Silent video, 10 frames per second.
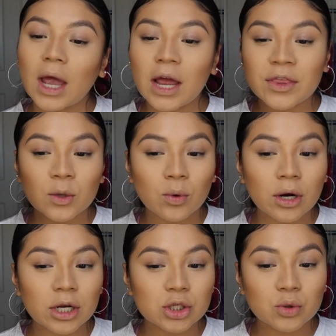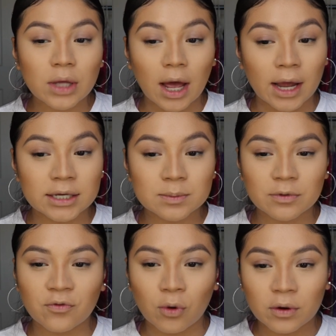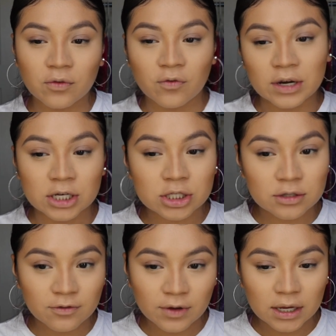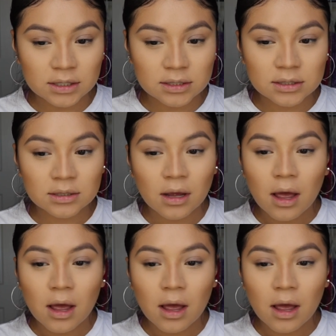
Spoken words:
I think we're gonna do the eyes before we finish the face.